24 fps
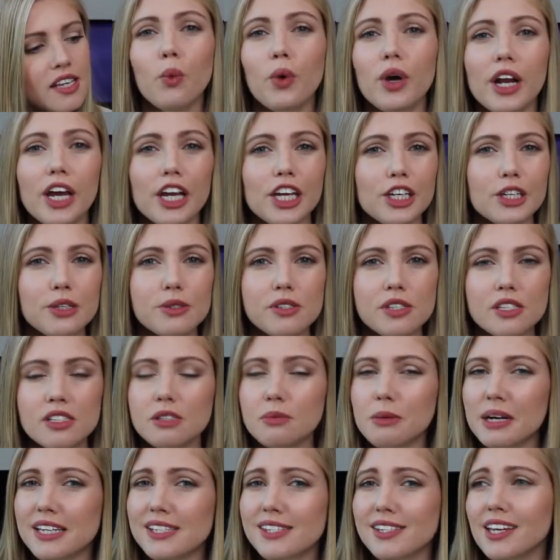When I use this,
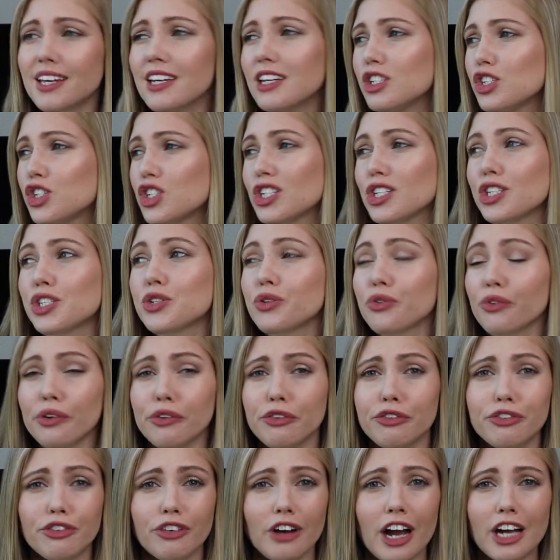my skin is just
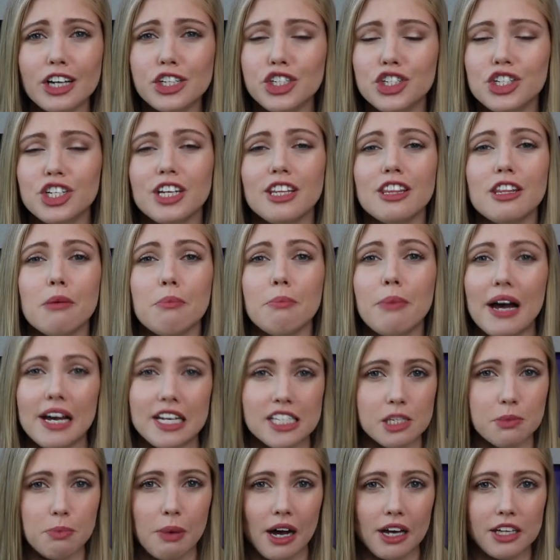refreshed in the
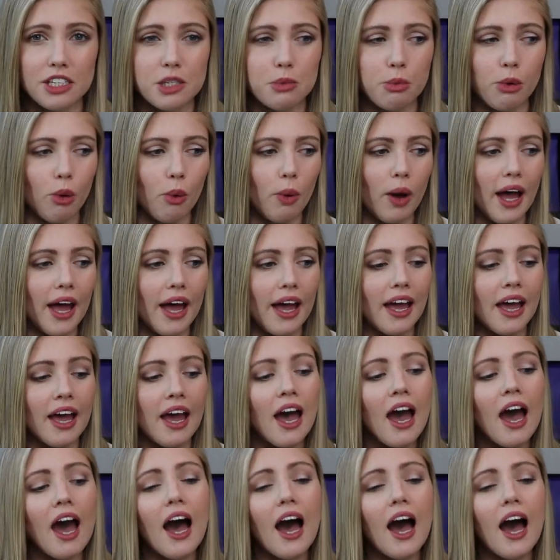best possible way.